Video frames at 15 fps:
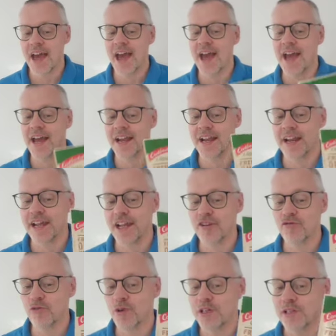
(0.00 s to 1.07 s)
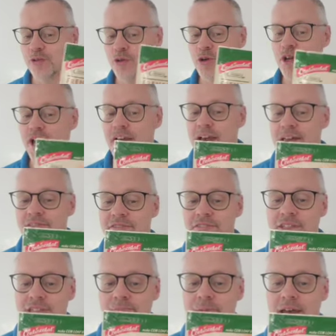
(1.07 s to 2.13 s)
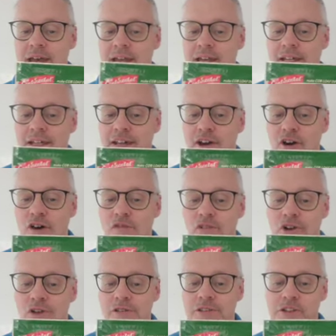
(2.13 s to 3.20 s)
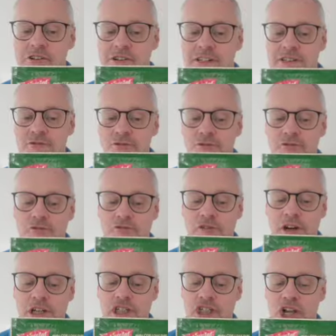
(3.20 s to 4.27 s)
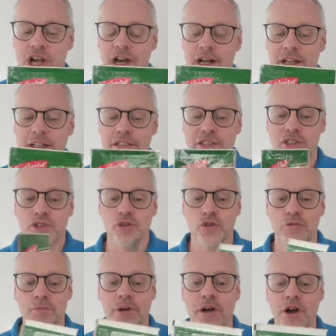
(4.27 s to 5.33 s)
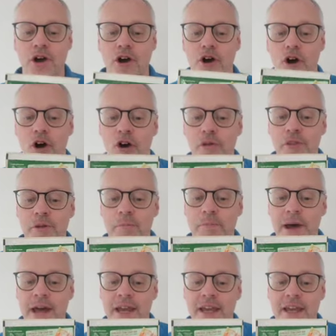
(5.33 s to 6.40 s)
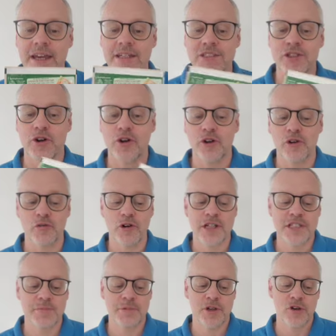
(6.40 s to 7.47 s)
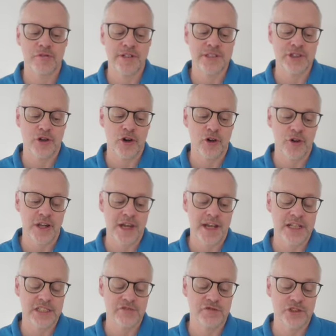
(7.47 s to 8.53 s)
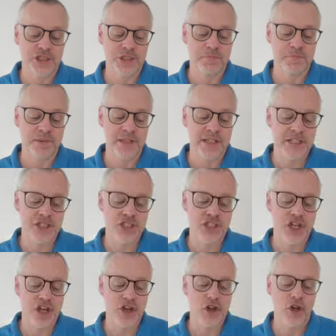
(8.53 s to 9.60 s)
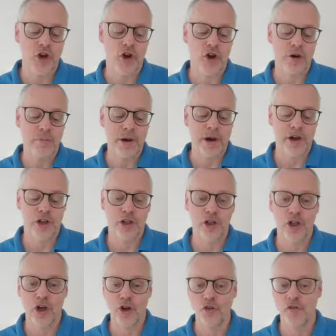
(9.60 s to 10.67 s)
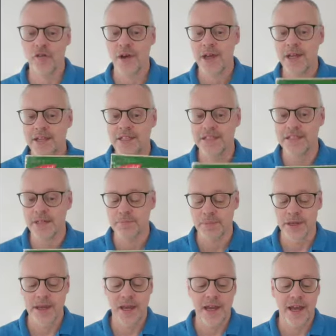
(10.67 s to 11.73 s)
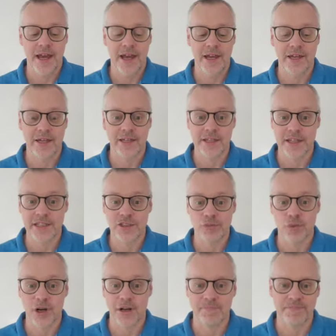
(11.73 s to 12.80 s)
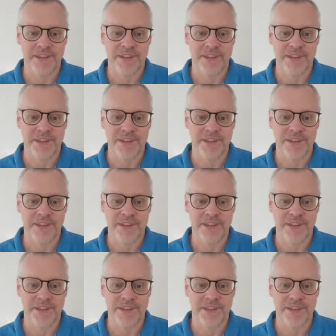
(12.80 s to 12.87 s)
And if we look at this packet of continental French onion soup, on the back it's got a recipe of its own, and it's the spinach cob loaf dip. And guess what?